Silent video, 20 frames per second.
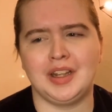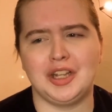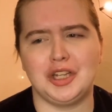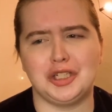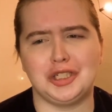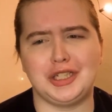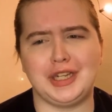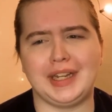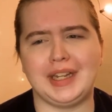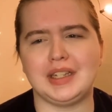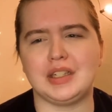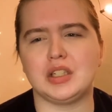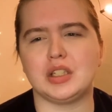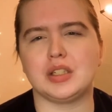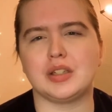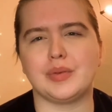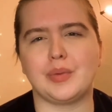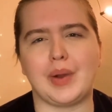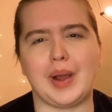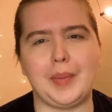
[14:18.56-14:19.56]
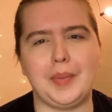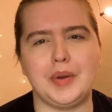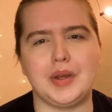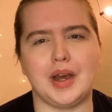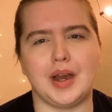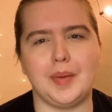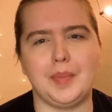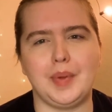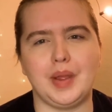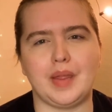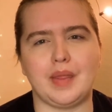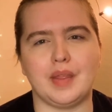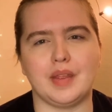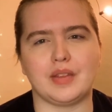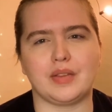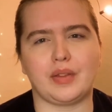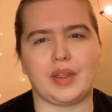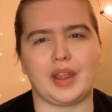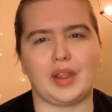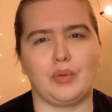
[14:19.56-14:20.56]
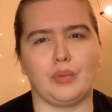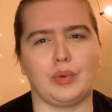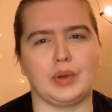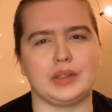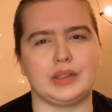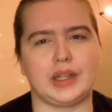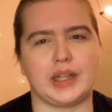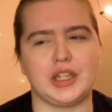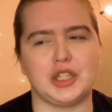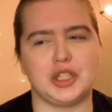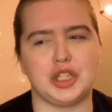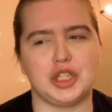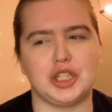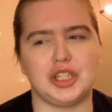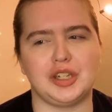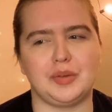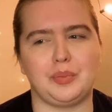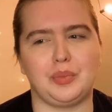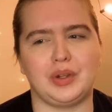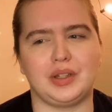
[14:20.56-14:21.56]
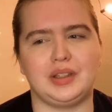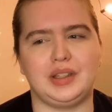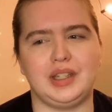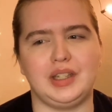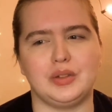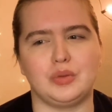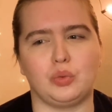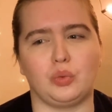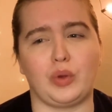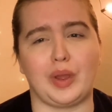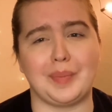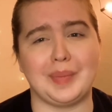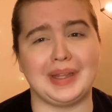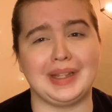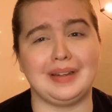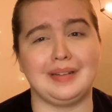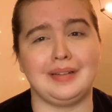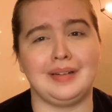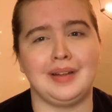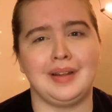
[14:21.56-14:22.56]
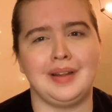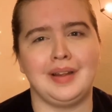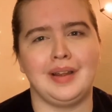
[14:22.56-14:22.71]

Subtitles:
She gets swept up in this relationship with these women.